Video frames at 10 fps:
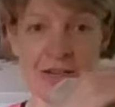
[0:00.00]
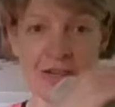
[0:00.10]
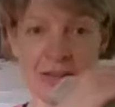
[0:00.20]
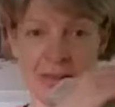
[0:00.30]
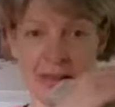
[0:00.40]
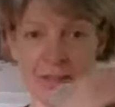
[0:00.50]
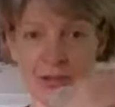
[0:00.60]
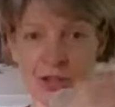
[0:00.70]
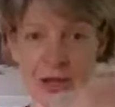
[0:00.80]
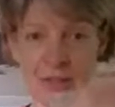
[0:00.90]
from the
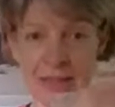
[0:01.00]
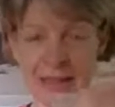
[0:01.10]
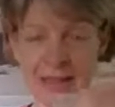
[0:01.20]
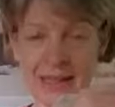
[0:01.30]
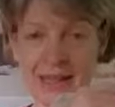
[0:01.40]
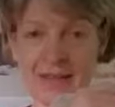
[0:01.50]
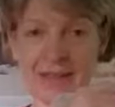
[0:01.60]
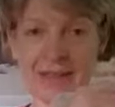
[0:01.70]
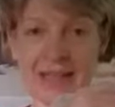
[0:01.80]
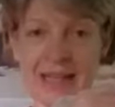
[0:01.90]
abdominal
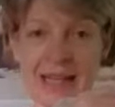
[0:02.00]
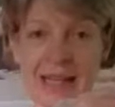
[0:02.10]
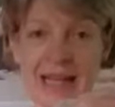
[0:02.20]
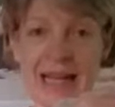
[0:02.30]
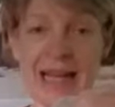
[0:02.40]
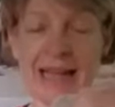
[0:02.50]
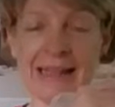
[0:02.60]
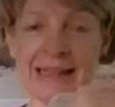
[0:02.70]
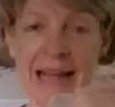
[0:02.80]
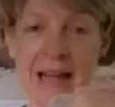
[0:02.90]
cavity,
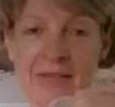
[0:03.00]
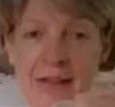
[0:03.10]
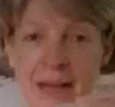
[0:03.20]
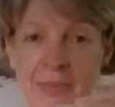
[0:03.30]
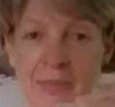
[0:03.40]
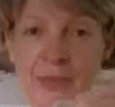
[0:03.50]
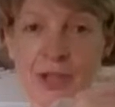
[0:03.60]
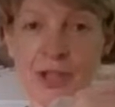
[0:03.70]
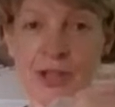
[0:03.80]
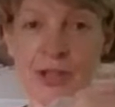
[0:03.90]
the diaphragm
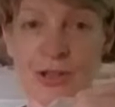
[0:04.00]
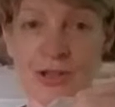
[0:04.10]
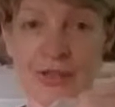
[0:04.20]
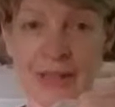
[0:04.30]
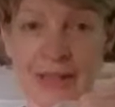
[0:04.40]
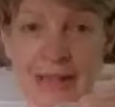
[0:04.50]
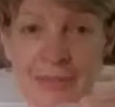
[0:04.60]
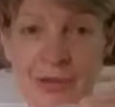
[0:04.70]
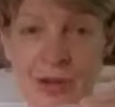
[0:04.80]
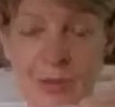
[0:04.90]
pushes over the
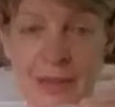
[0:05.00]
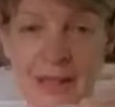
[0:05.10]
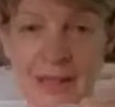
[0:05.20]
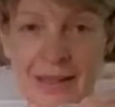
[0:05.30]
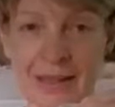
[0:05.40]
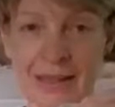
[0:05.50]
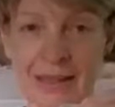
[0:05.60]
abdominal